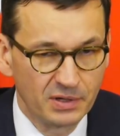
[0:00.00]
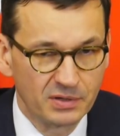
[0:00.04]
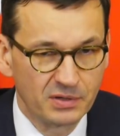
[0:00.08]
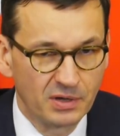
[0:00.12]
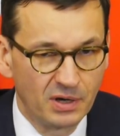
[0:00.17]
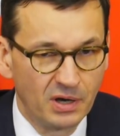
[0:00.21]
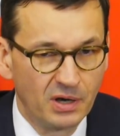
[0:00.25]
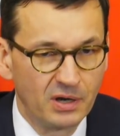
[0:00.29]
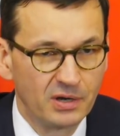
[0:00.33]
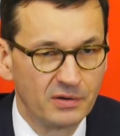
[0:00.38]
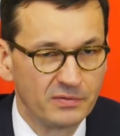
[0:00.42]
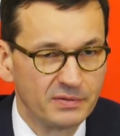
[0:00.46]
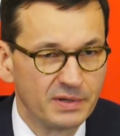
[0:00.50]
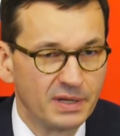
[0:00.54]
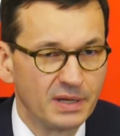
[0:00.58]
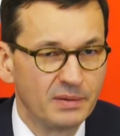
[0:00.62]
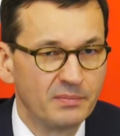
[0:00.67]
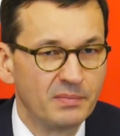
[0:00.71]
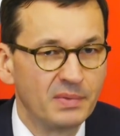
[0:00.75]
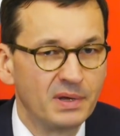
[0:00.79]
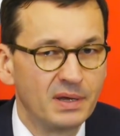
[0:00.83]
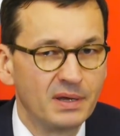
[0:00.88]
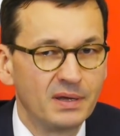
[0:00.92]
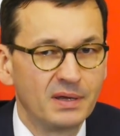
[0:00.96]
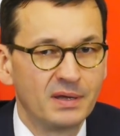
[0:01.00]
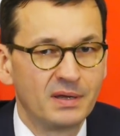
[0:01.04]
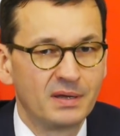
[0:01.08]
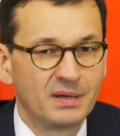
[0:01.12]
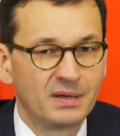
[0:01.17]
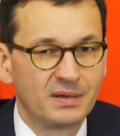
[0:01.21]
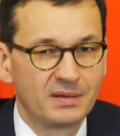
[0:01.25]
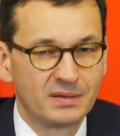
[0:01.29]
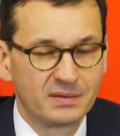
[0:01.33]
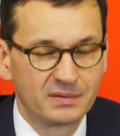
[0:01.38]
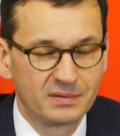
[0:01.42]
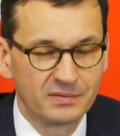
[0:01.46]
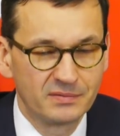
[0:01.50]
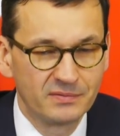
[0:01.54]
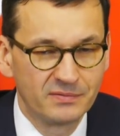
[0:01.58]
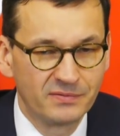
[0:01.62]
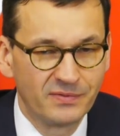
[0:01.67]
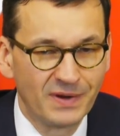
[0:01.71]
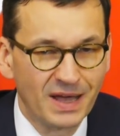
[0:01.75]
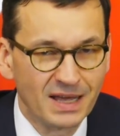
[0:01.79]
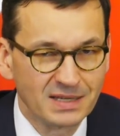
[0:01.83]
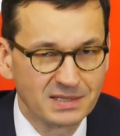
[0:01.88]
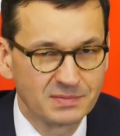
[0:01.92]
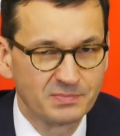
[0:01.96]
all of them,
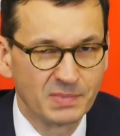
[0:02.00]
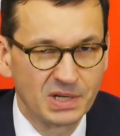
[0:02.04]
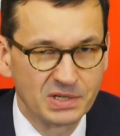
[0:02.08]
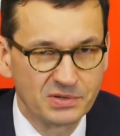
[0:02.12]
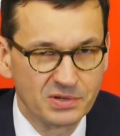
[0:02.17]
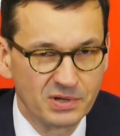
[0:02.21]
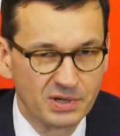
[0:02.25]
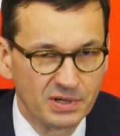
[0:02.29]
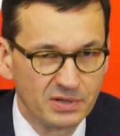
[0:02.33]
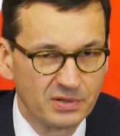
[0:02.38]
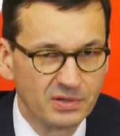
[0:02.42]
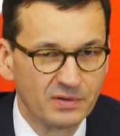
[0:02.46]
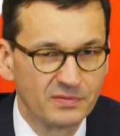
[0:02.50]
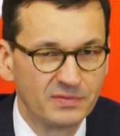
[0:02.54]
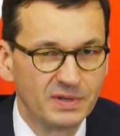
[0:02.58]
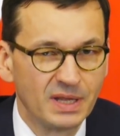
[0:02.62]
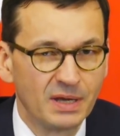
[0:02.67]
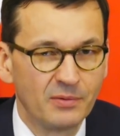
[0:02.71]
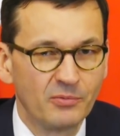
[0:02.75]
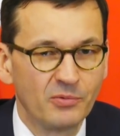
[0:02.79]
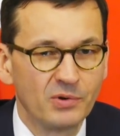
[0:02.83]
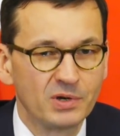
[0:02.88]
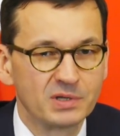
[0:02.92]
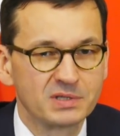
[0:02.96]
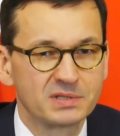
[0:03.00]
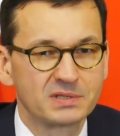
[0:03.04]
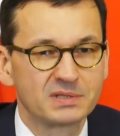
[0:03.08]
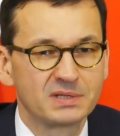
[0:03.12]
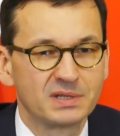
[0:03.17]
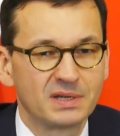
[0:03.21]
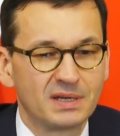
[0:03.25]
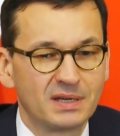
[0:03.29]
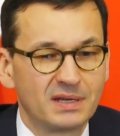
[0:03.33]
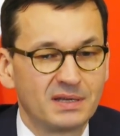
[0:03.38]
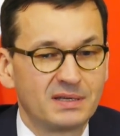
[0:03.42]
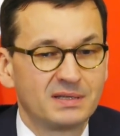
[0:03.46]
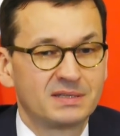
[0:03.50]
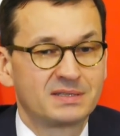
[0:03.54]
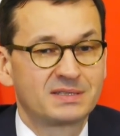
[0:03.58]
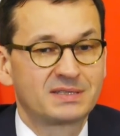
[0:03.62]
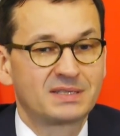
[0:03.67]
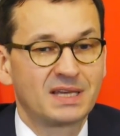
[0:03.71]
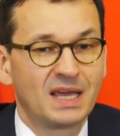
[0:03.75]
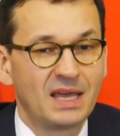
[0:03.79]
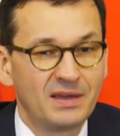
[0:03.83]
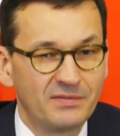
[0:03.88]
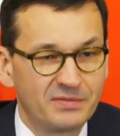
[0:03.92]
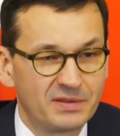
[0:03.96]
vast majority of them was
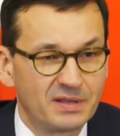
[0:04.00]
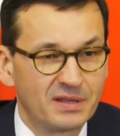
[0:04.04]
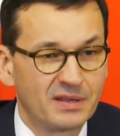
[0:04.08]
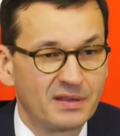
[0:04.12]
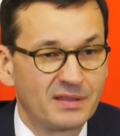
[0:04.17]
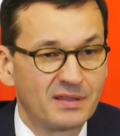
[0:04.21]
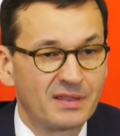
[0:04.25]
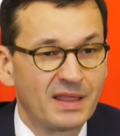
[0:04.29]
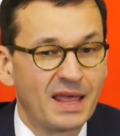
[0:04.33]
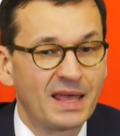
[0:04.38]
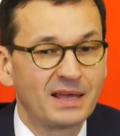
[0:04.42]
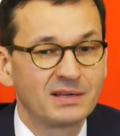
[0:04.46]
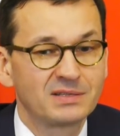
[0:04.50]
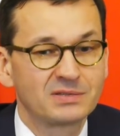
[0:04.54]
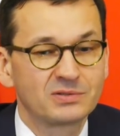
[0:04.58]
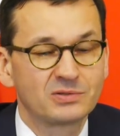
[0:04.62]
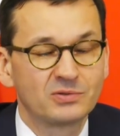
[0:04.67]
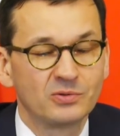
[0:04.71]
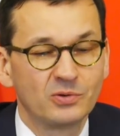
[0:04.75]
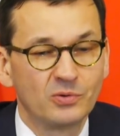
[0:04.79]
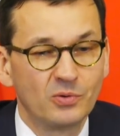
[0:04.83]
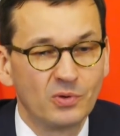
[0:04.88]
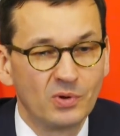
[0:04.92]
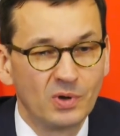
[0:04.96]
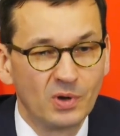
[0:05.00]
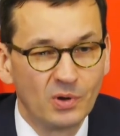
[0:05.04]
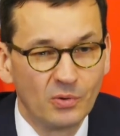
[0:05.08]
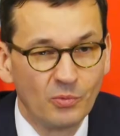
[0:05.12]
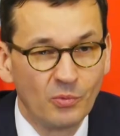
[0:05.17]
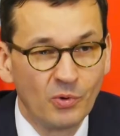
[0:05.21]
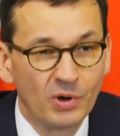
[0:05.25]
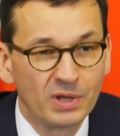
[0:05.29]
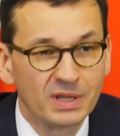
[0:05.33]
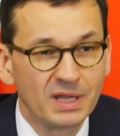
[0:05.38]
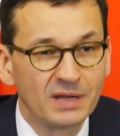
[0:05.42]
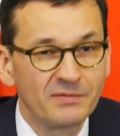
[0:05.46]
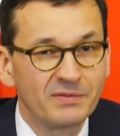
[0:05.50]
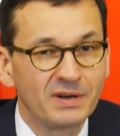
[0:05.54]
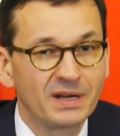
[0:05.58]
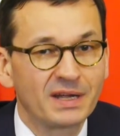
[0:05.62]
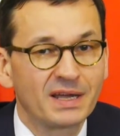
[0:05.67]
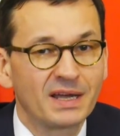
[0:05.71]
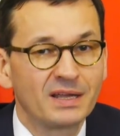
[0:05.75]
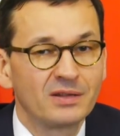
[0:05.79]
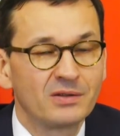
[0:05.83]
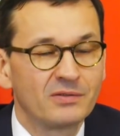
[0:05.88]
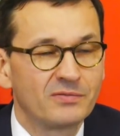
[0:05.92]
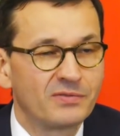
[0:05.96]
saved thanks to whatever
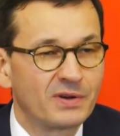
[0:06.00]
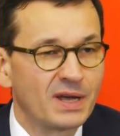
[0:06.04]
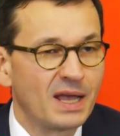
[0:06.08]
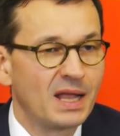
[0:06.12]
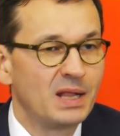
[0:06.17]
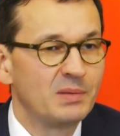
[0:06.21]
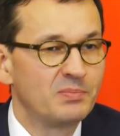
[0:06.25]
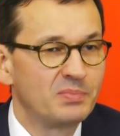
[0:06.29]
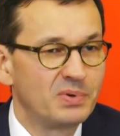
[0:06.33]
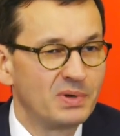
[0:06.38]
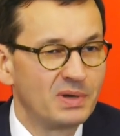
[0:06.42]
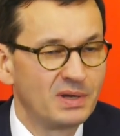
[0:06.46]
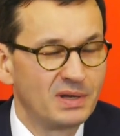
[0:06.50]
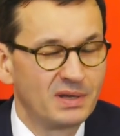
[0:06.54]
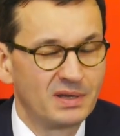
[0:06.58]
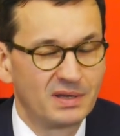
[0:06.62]
kind of help